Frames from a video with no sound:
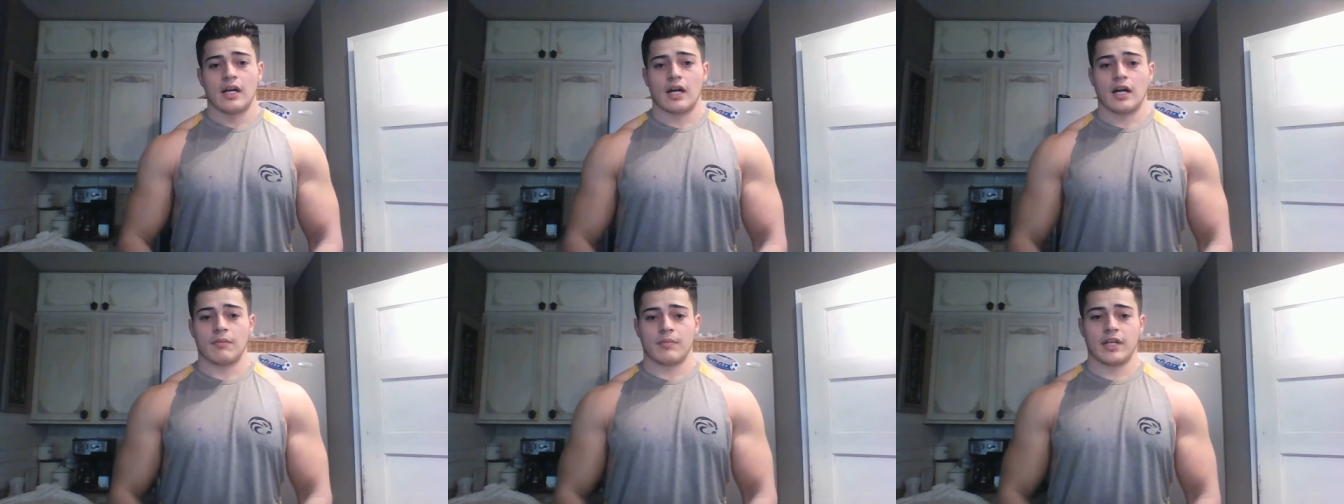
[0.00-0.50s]

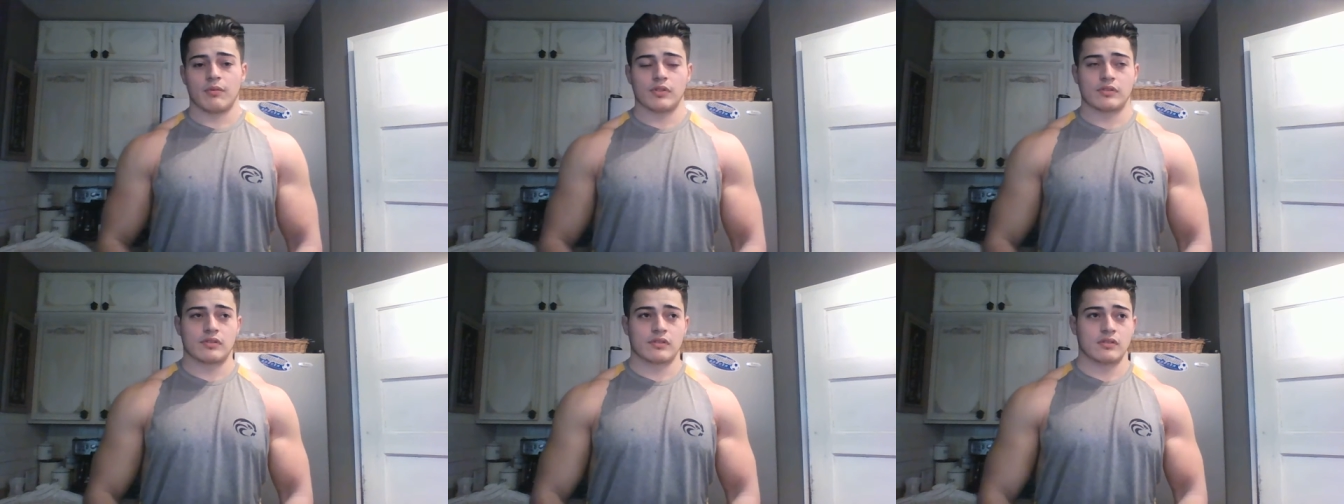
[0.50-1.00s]
I
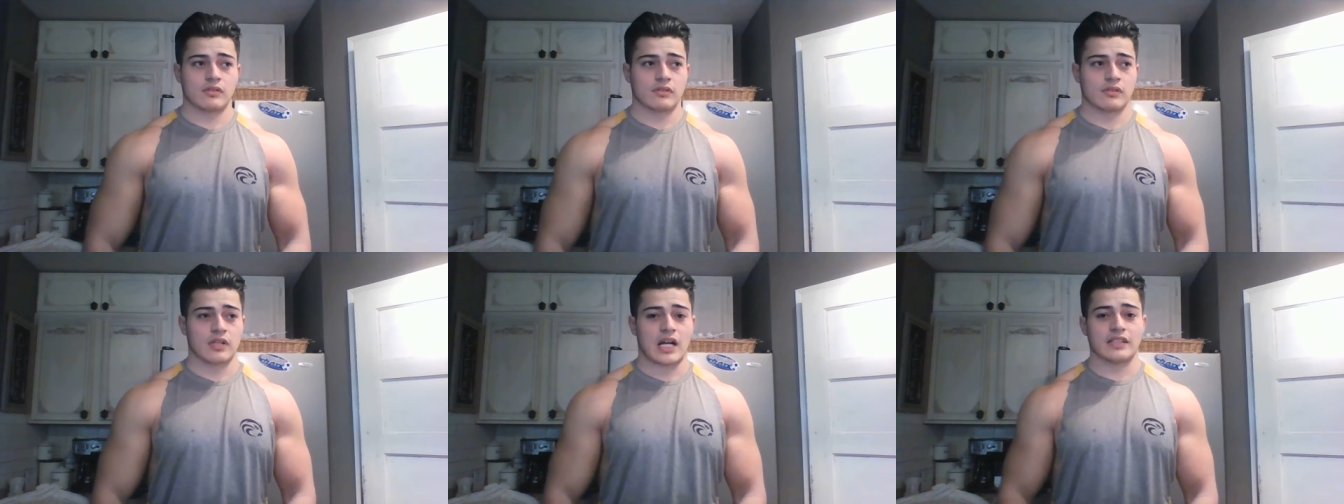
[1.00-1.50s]

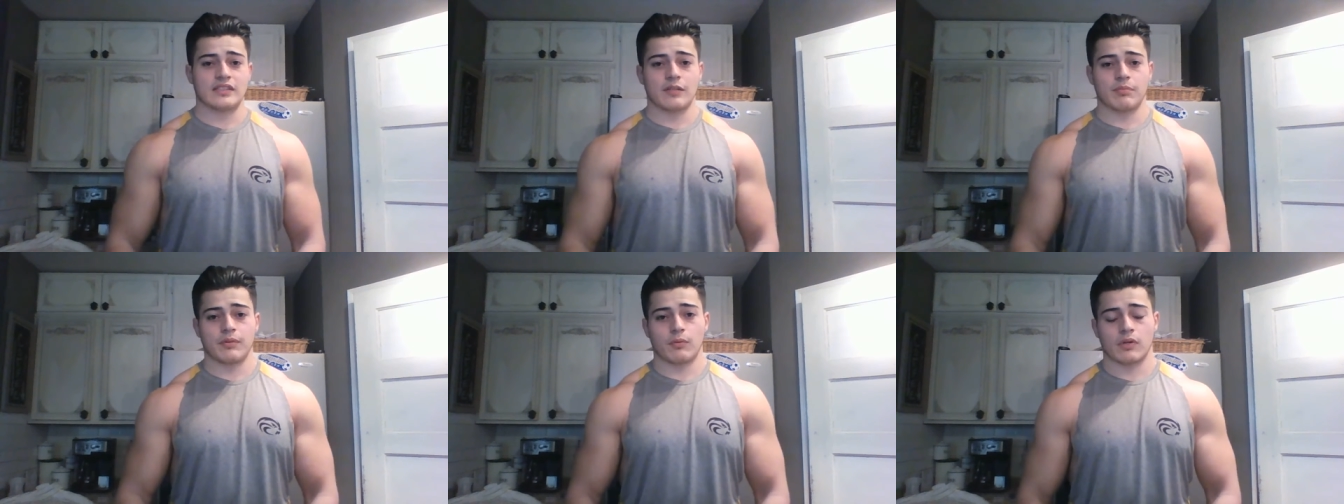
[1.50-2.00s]

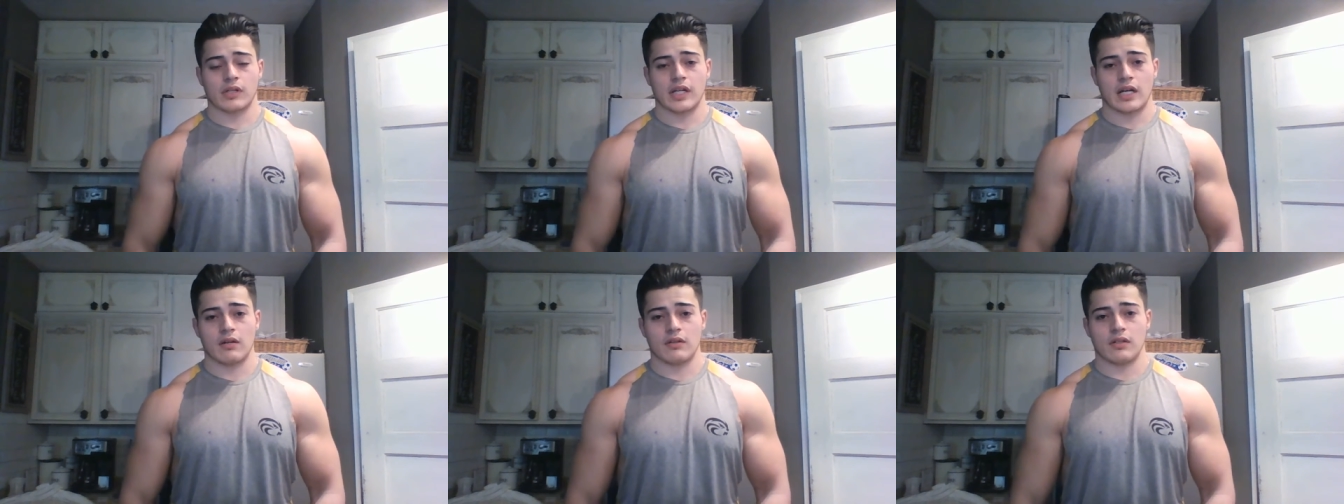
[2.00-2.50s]
take
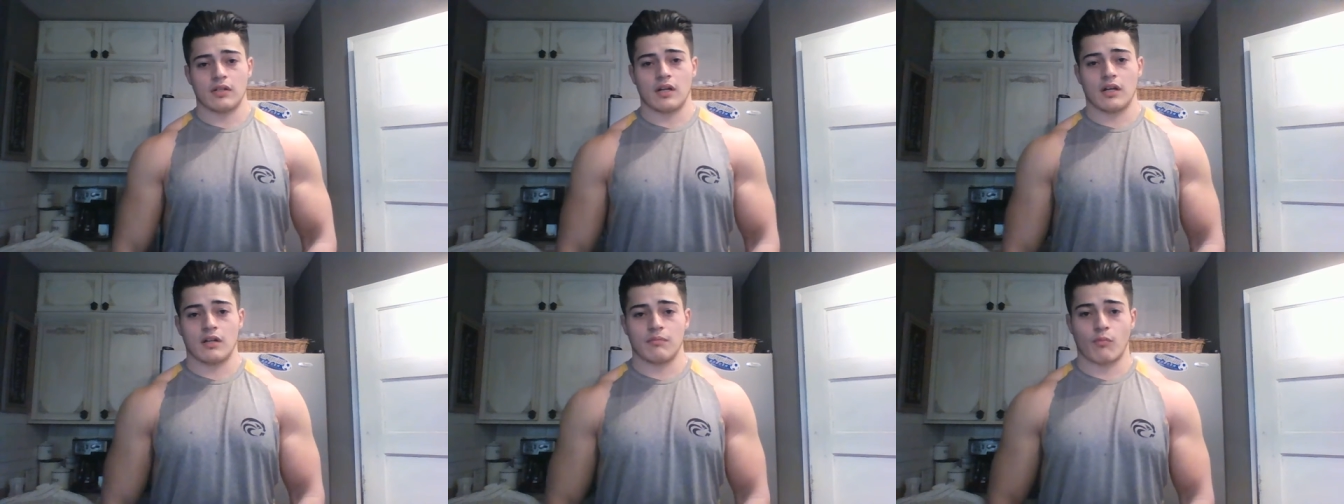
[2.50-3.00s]

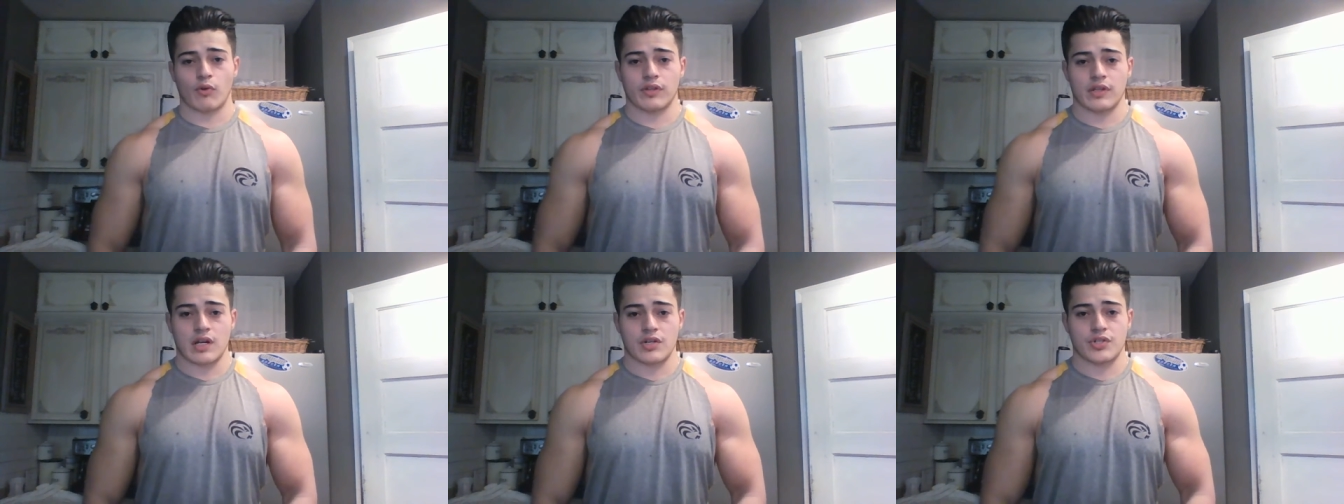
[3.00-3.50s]
pre-workout more
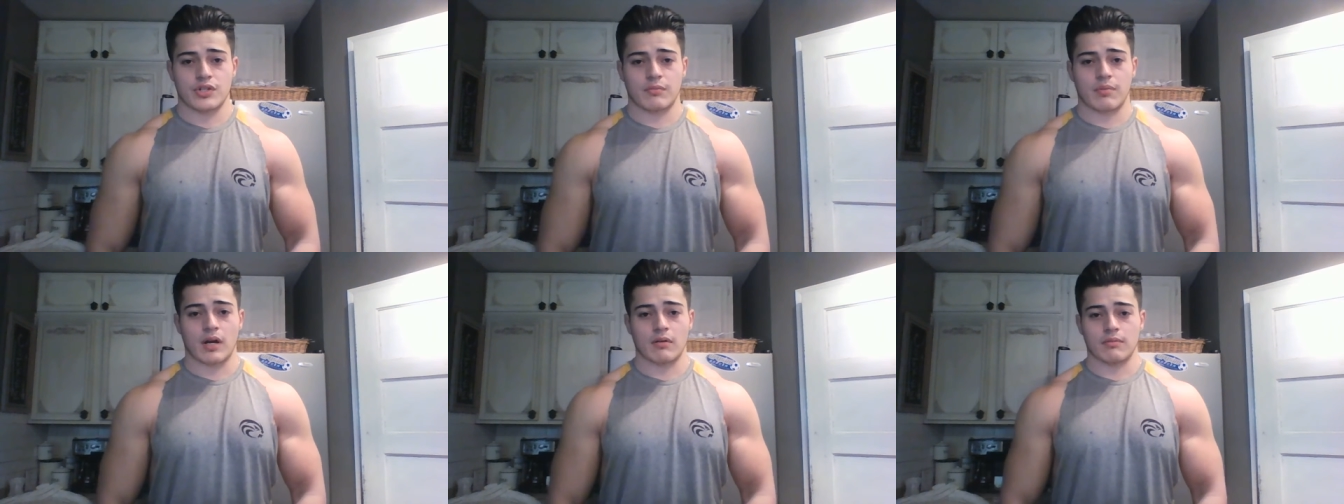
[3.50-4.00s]
than I
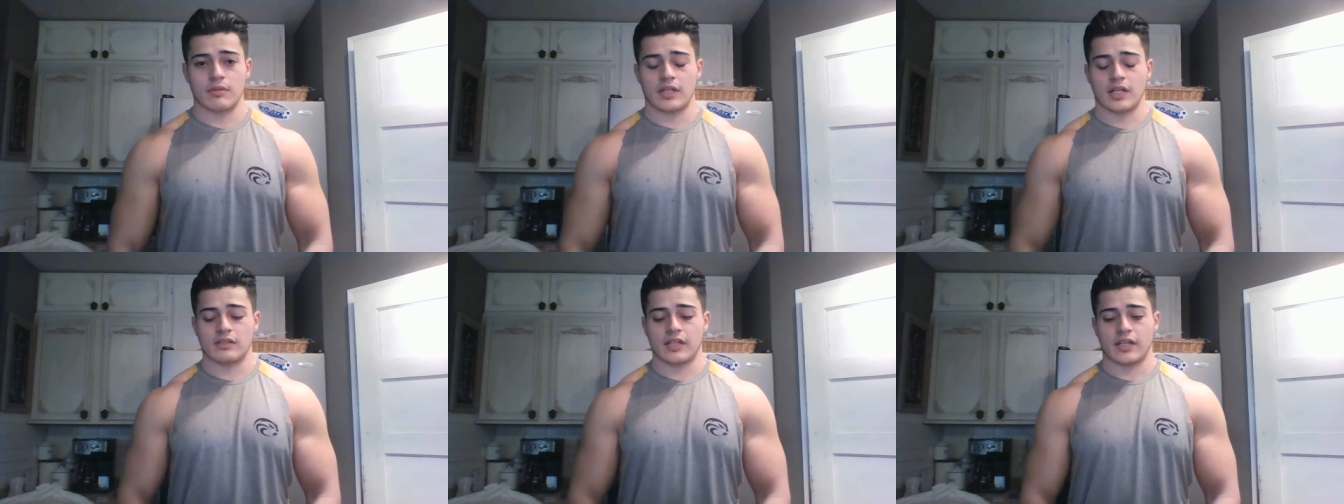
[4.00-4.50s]
should
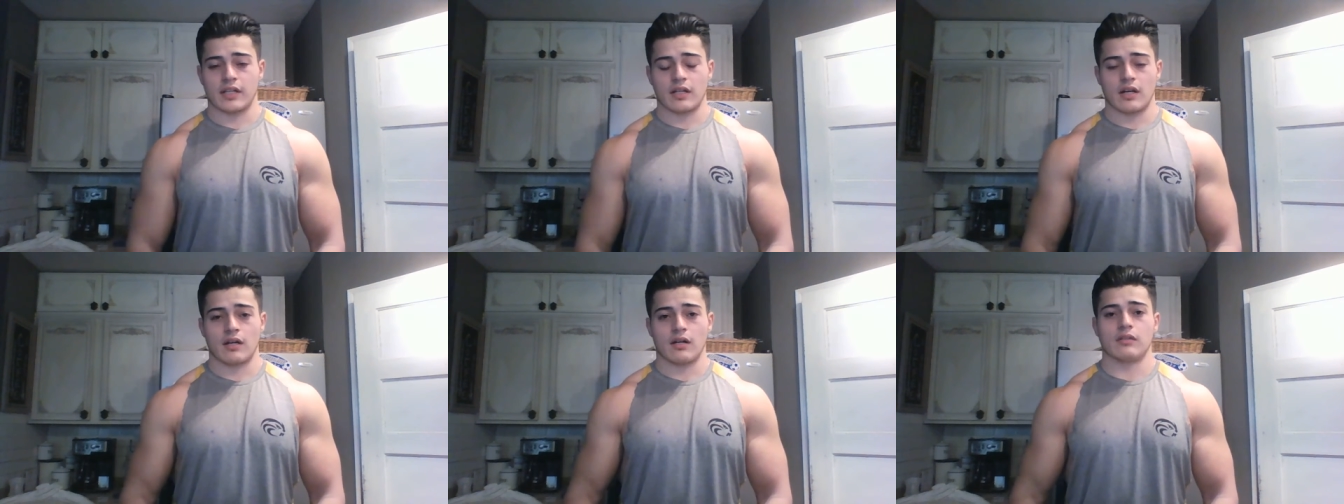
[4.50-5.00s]
probably. I take
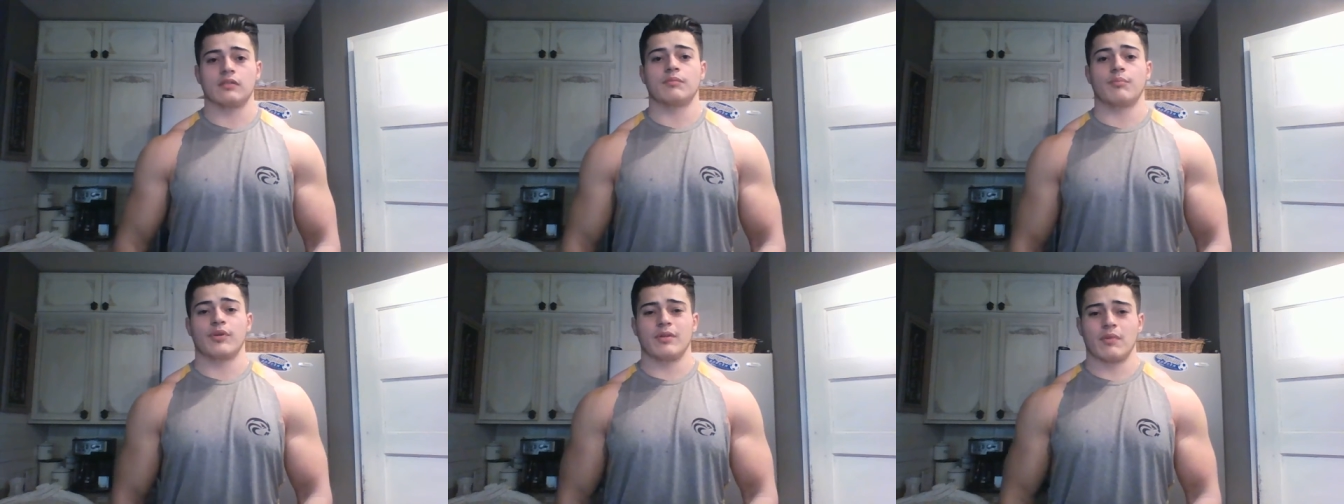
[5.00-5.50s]
it
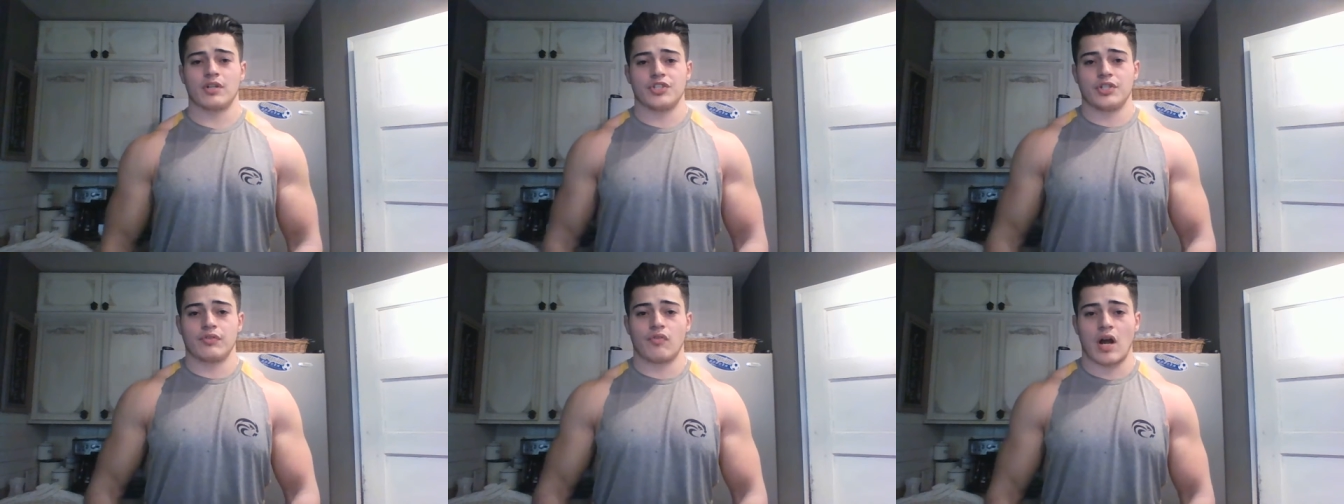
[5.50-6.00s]
pretty
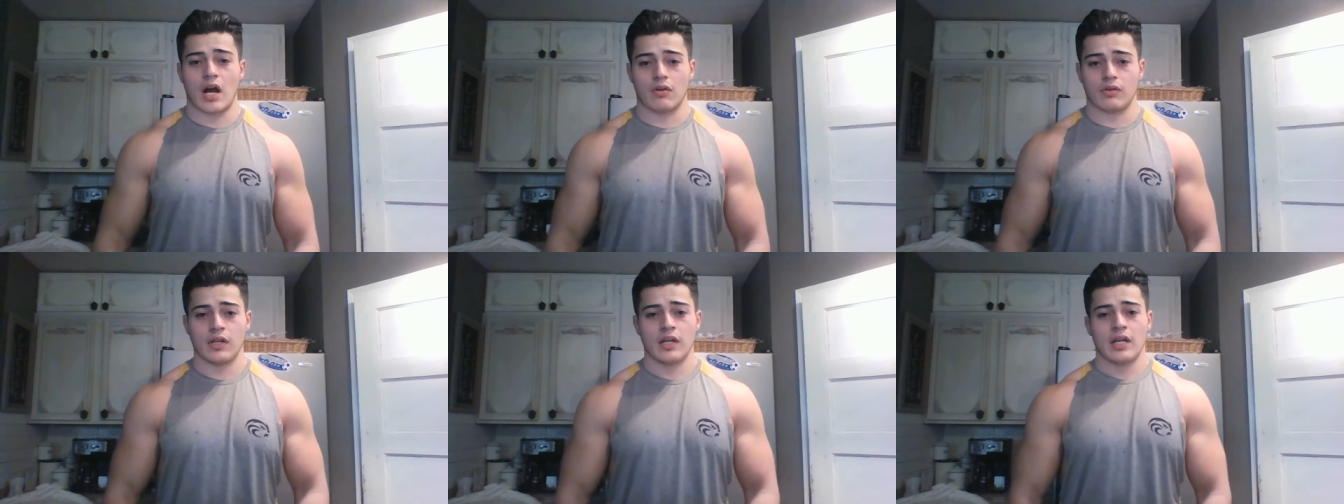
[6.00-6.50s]
much
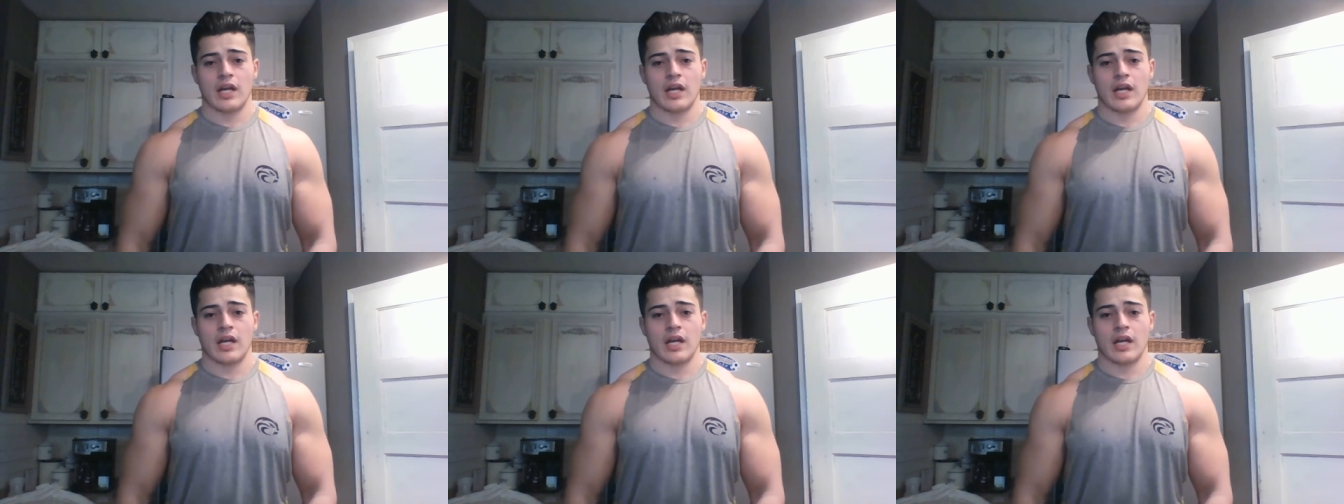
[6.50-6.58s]
year-round.